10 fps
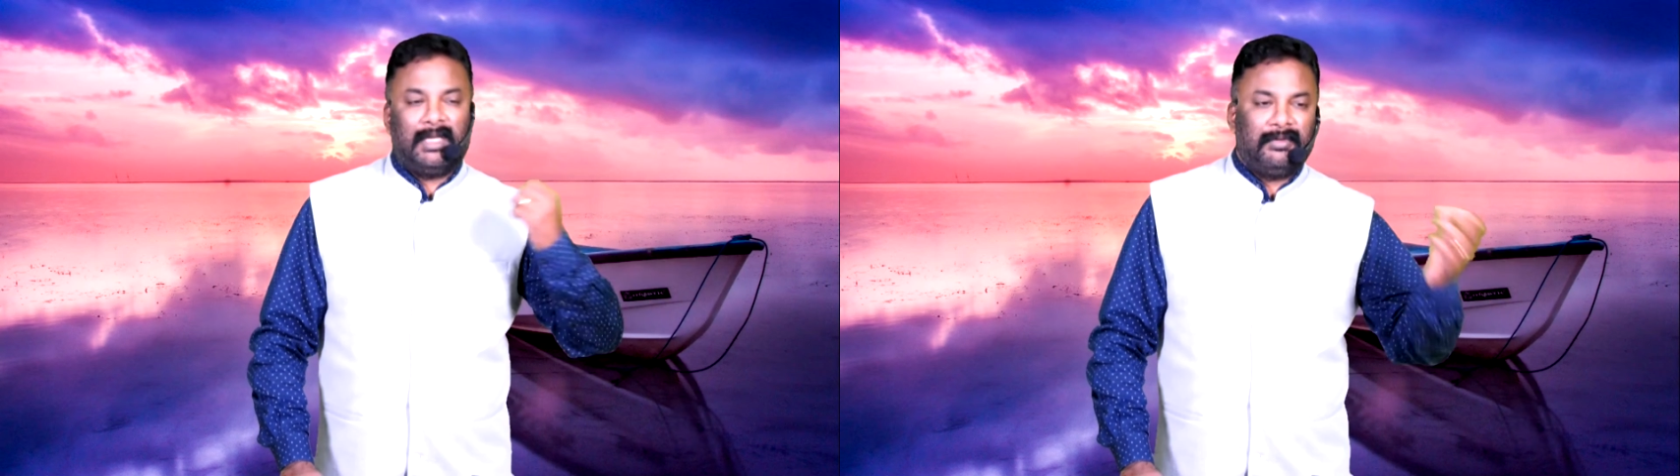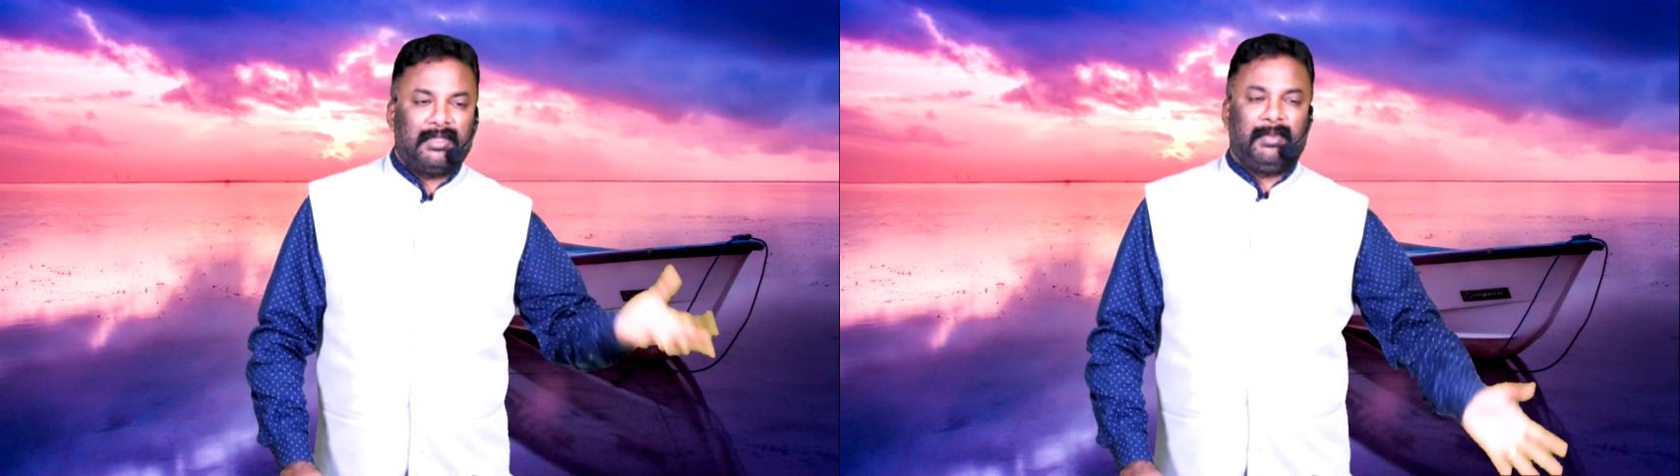
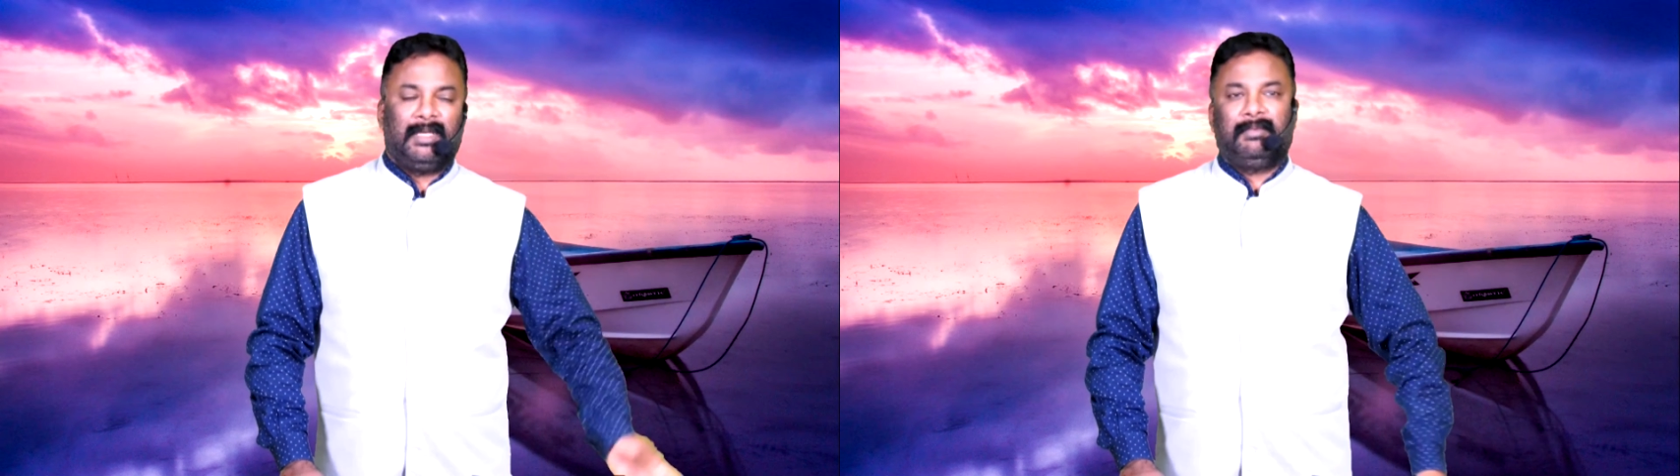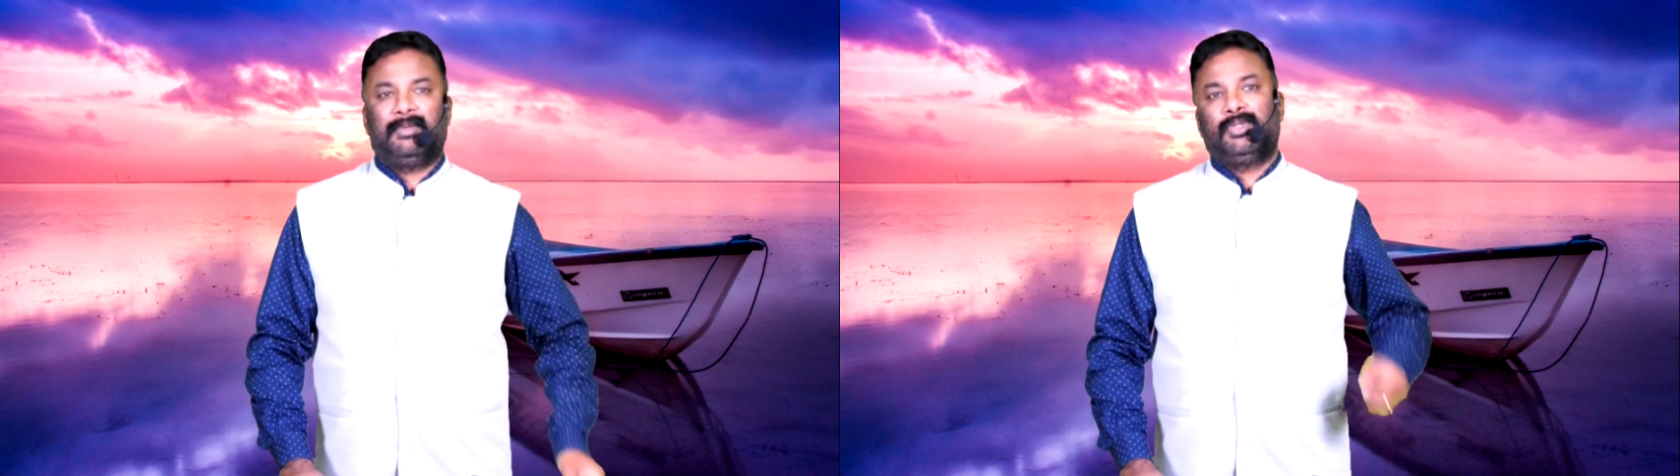Love is
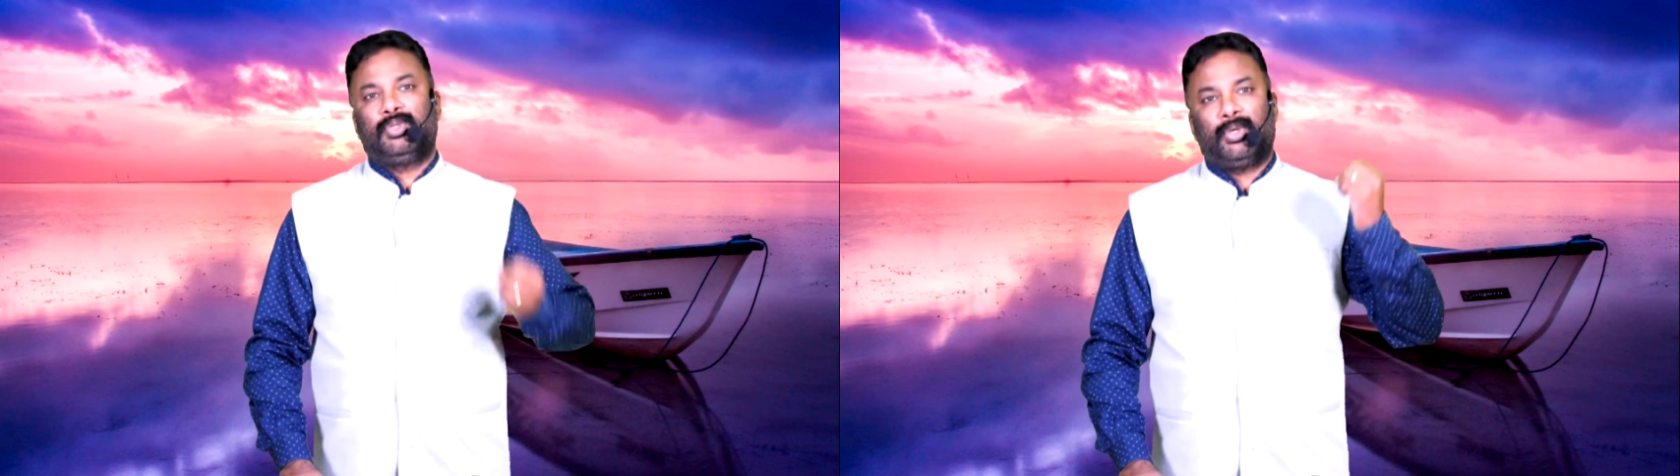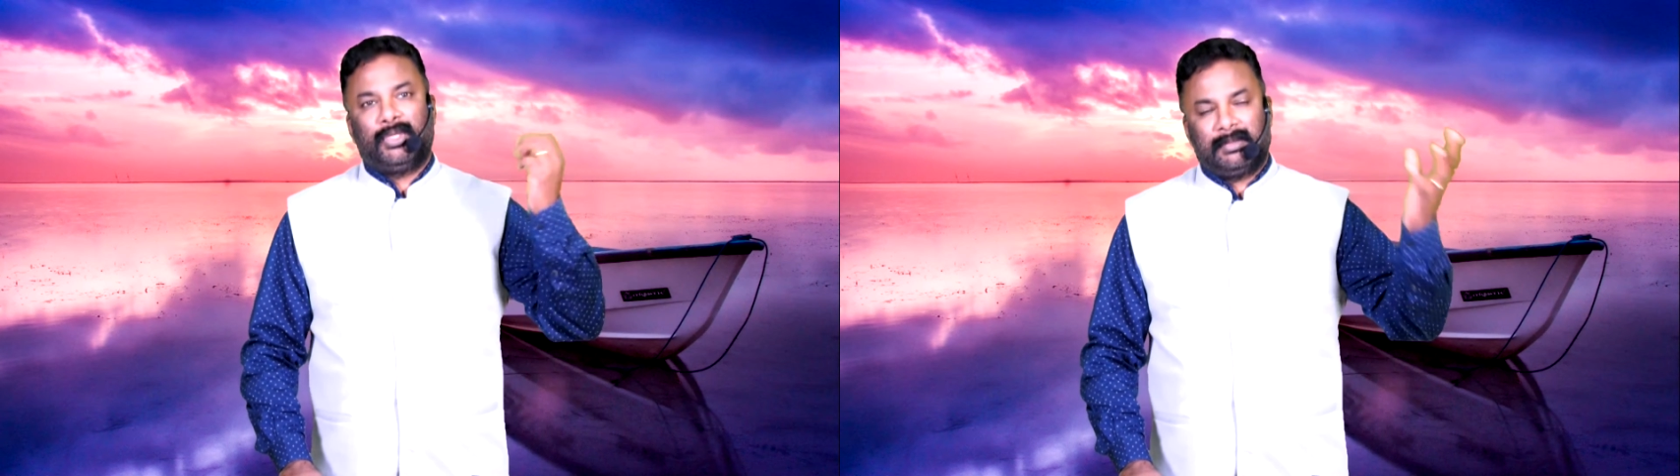made available.
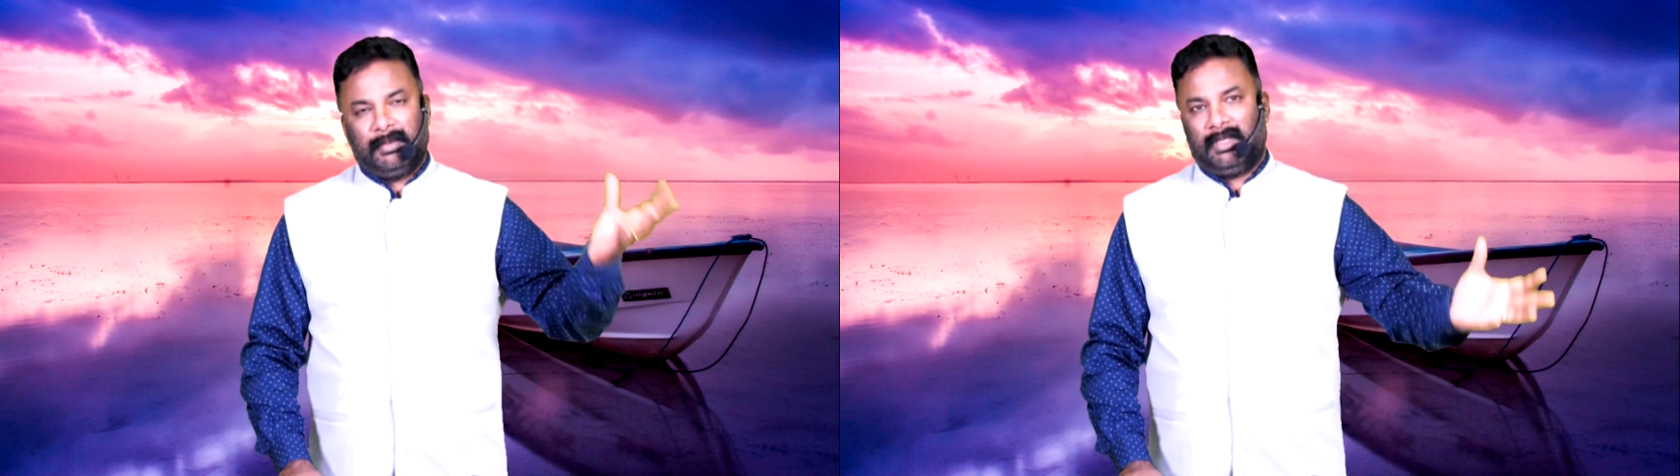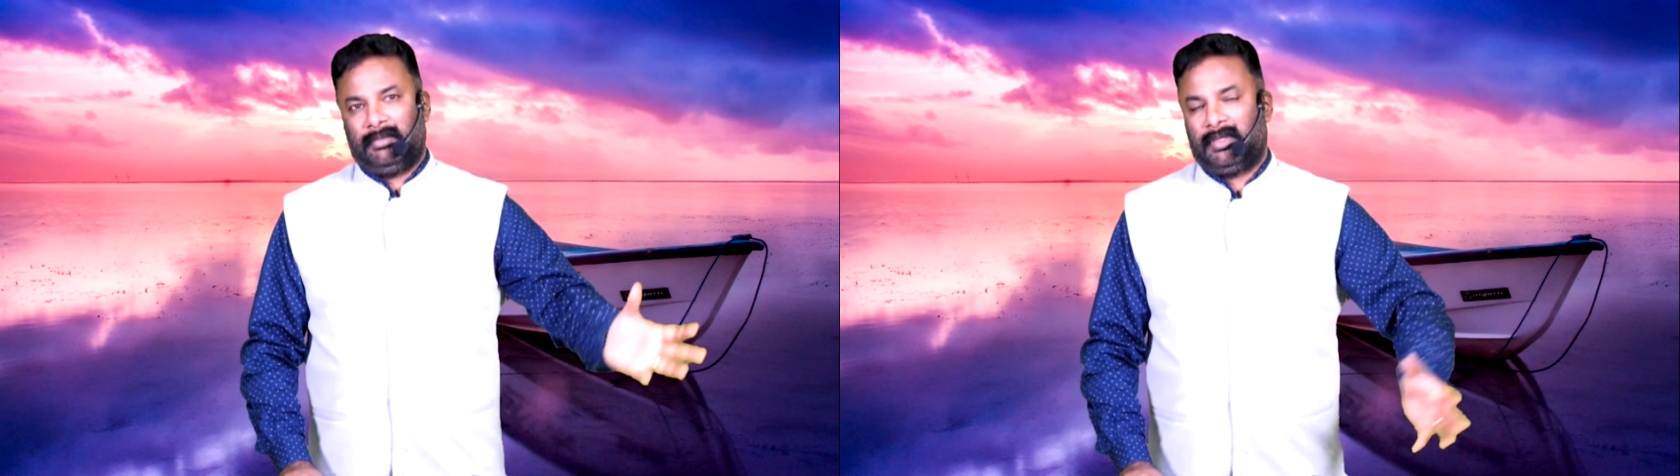Joy is
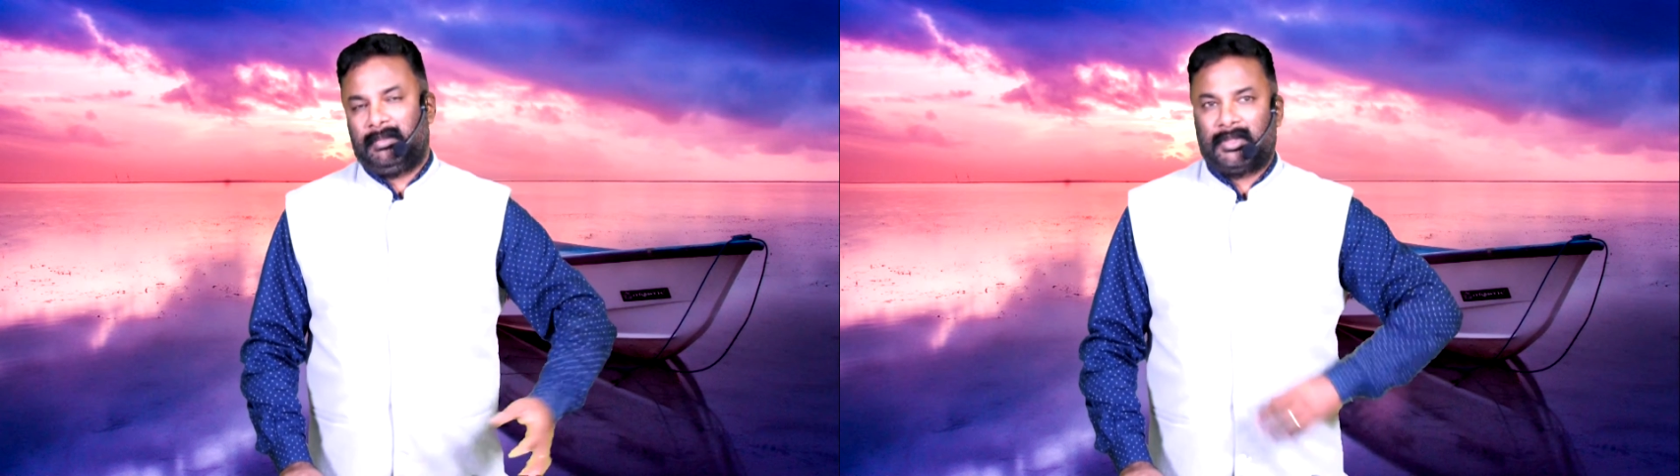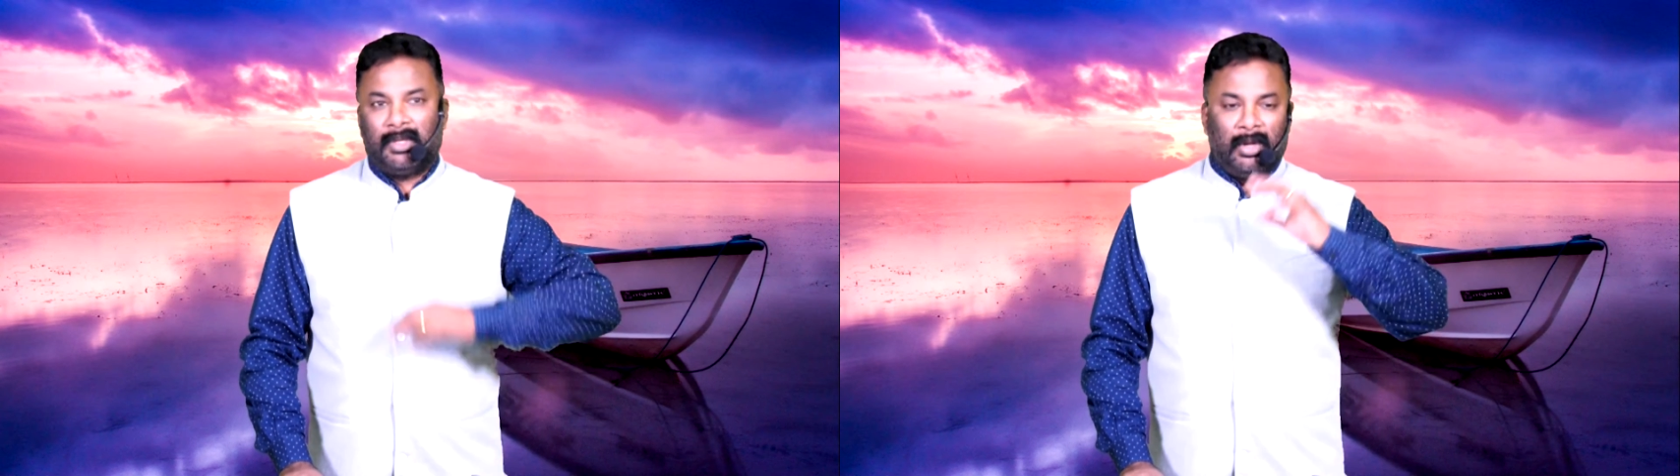made
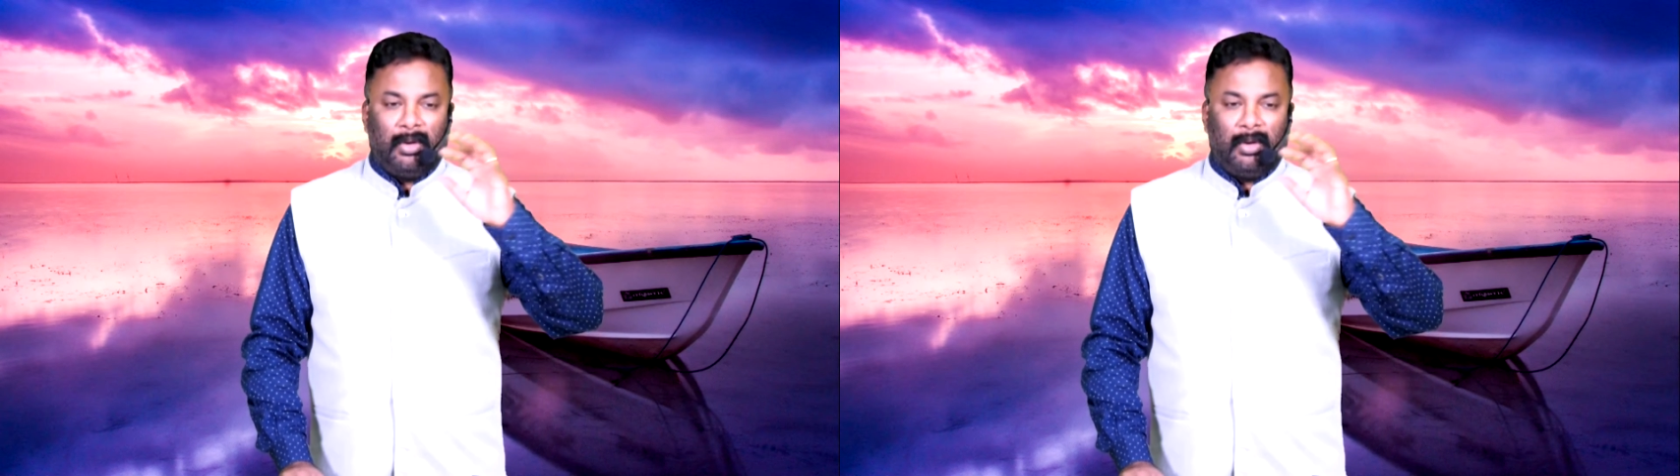available.